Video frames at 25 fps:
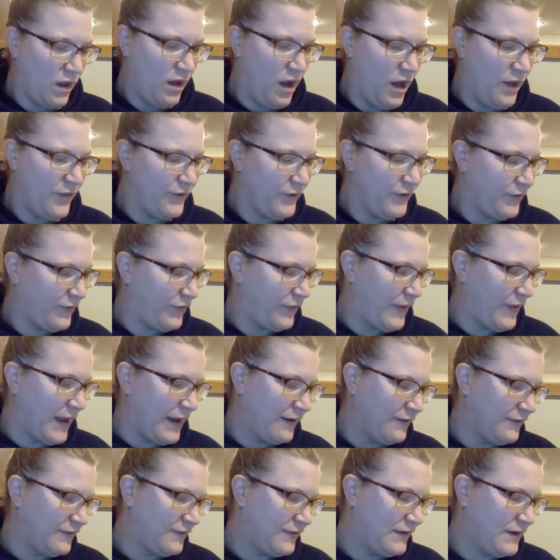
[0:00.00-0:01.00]
Other
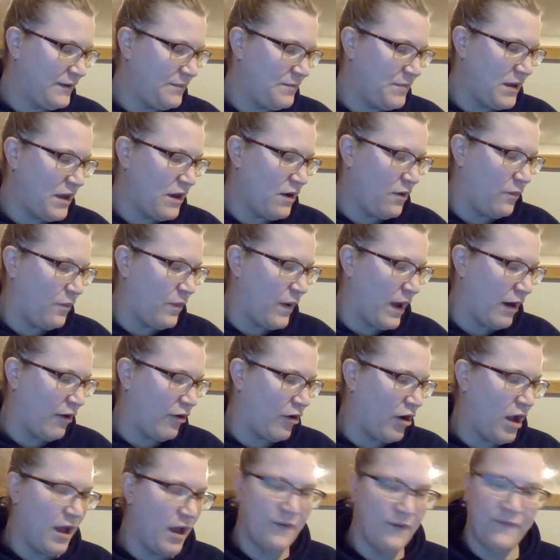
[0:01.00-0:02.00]
things to be
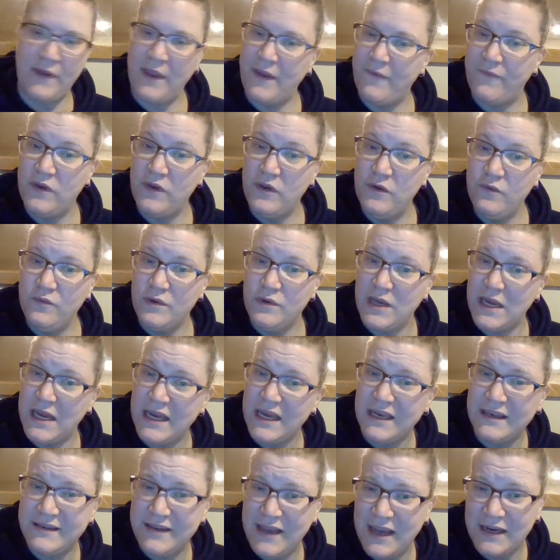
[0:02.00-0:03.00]
aware of, if you
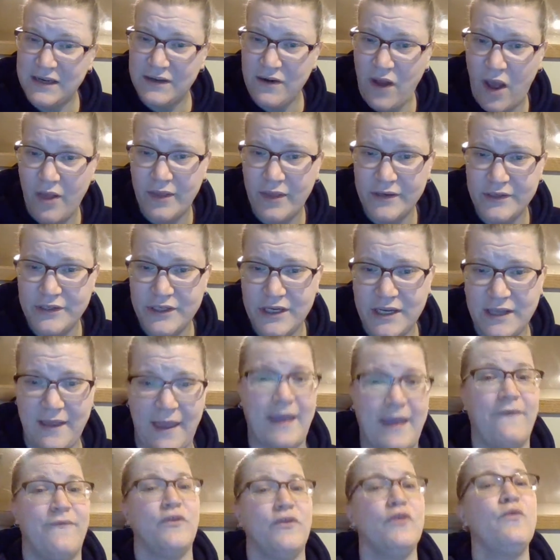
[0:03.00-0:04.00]
need technology,
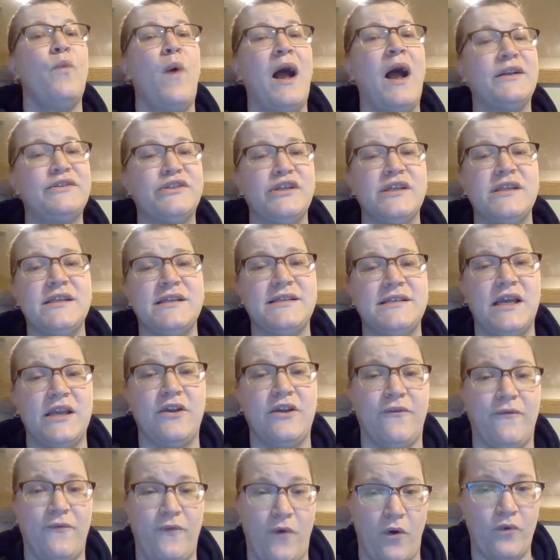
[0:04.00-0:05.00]
if you're watching this on
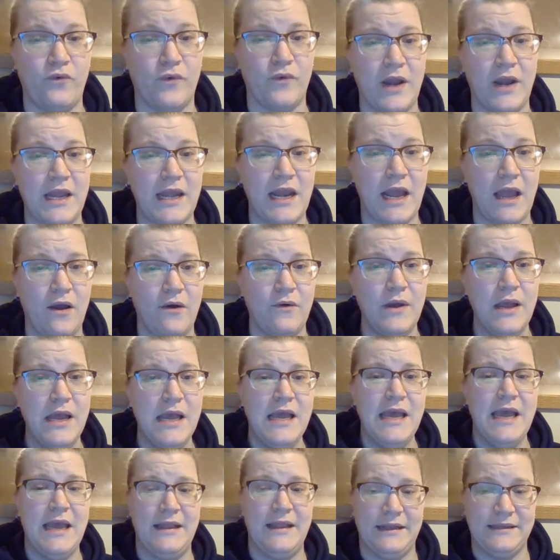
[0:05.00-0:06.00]
your phone right now
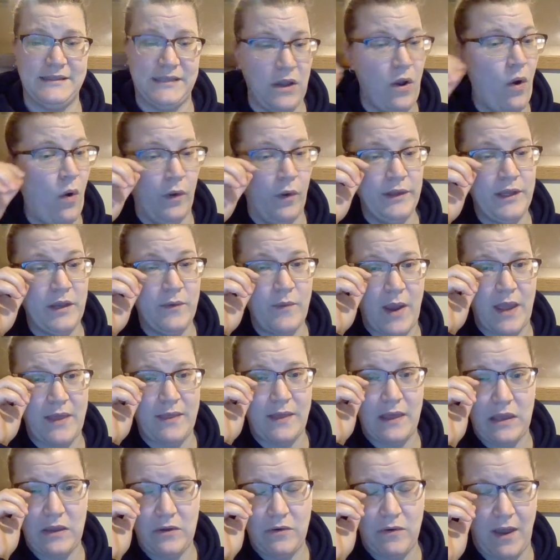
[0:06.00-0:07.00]
and that's the only way
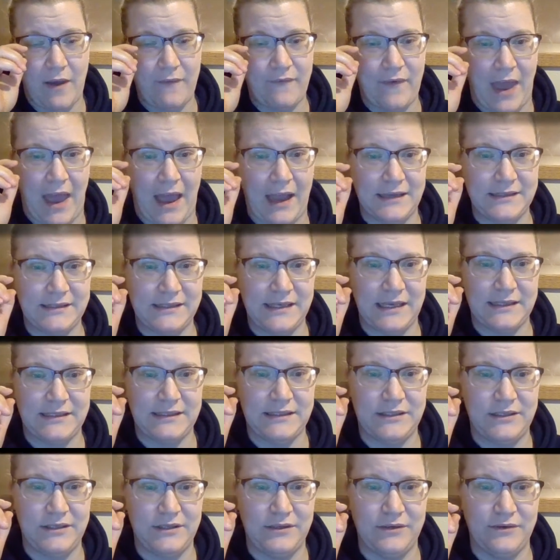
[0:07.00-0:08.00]
that you have
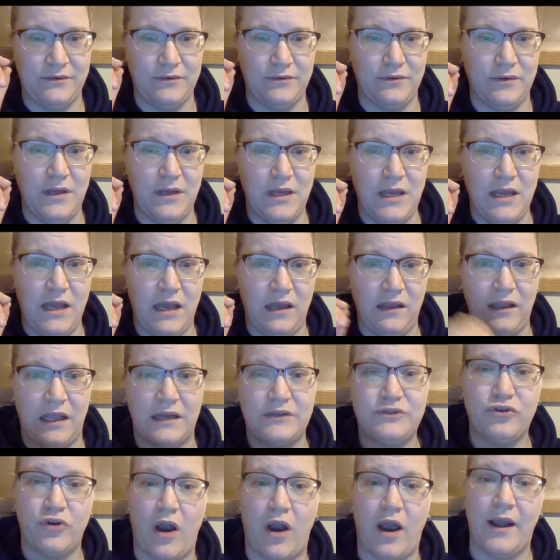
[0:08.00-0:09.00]
access to
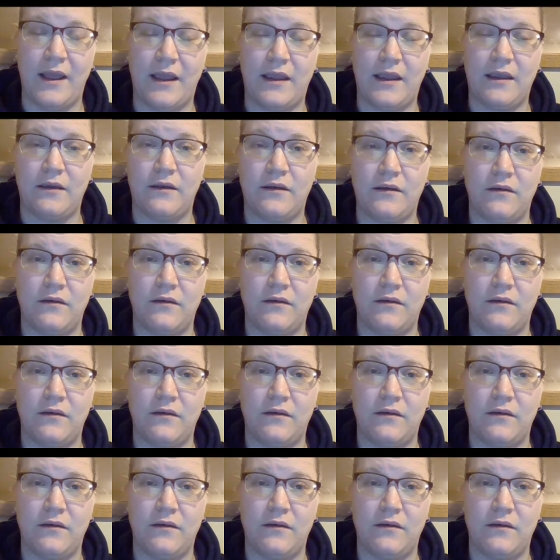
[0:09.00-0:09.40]
electronic